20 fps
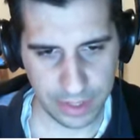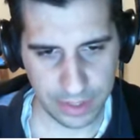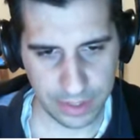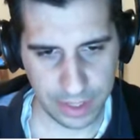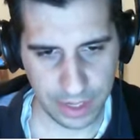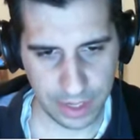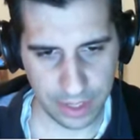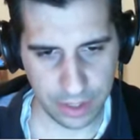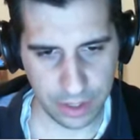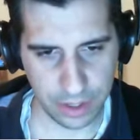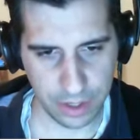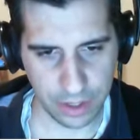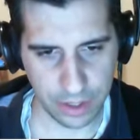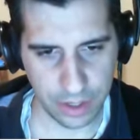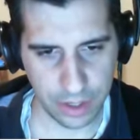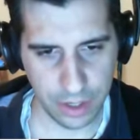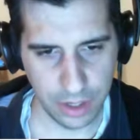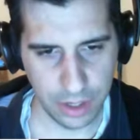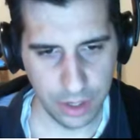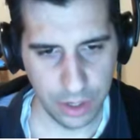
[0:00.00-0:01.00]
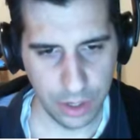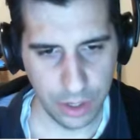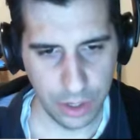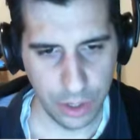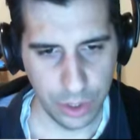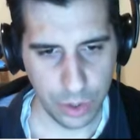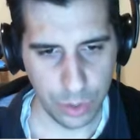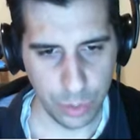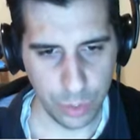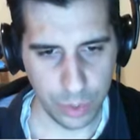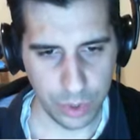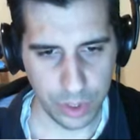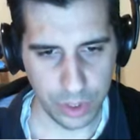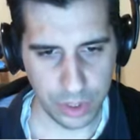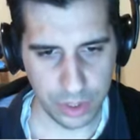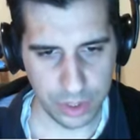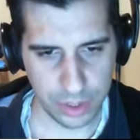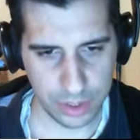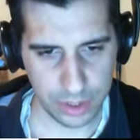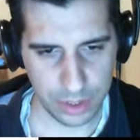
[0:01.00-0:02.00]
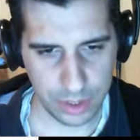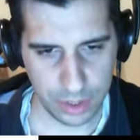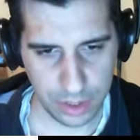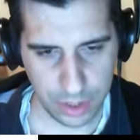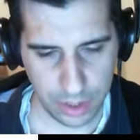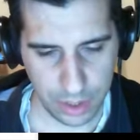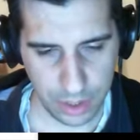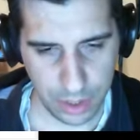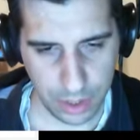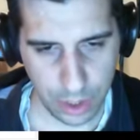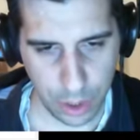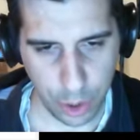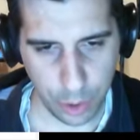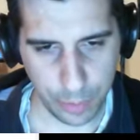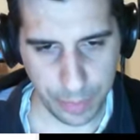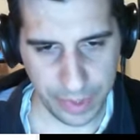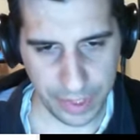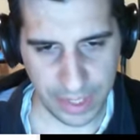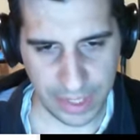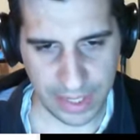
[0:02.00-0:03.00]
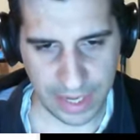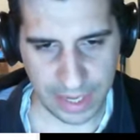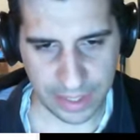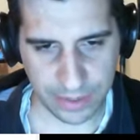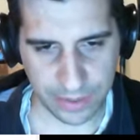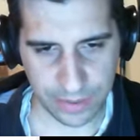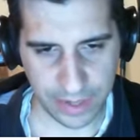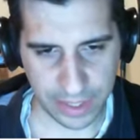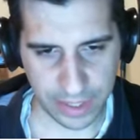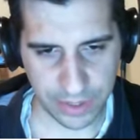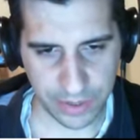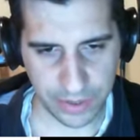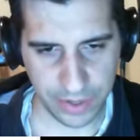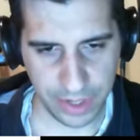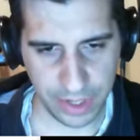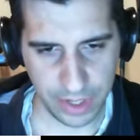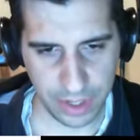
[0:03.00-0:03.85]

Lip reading: dialog will open in that directory.